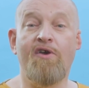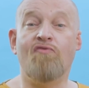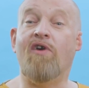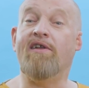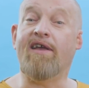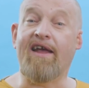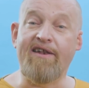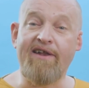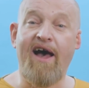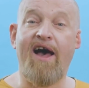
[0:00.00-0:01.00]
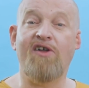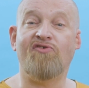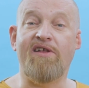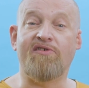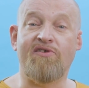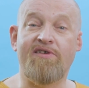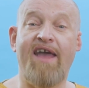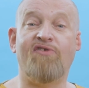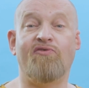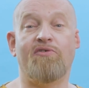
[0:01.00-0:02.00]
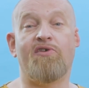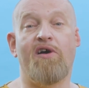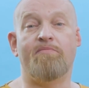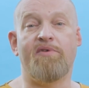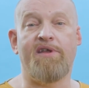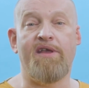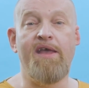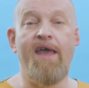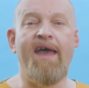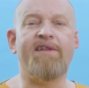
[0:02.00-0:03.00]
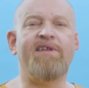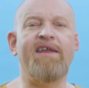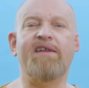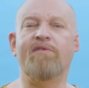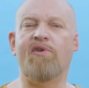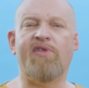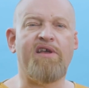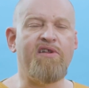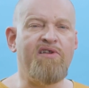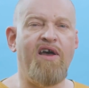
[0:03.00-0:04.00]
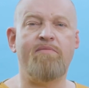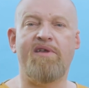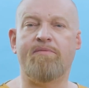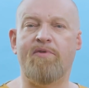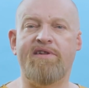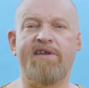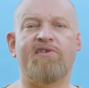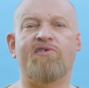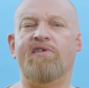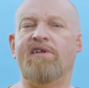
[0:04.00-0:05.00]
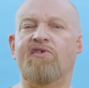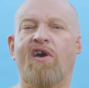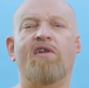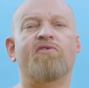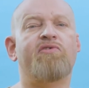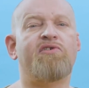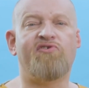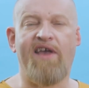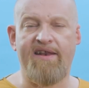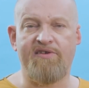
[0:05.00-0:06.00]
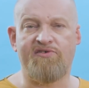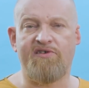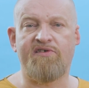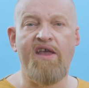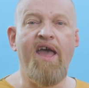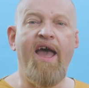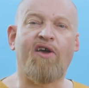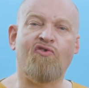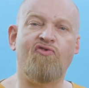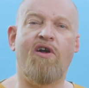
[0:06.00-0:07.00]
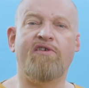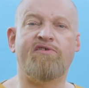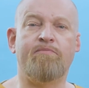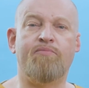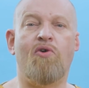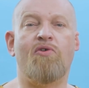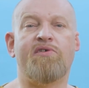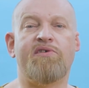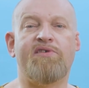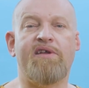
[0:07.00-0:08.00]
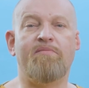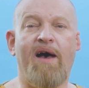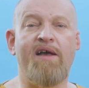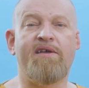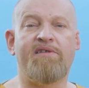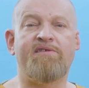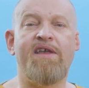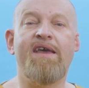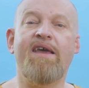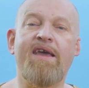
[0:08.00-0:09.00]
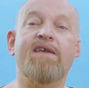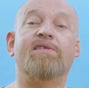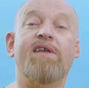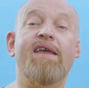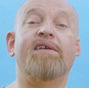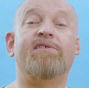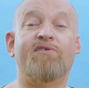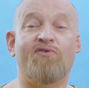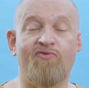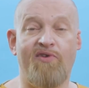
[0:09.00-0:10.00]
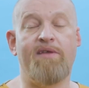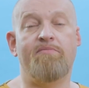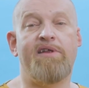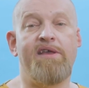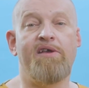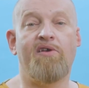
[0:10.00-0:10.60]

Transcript: Running a large international company and dealing with economic, political, and cultural challenges across borders and markets is extremely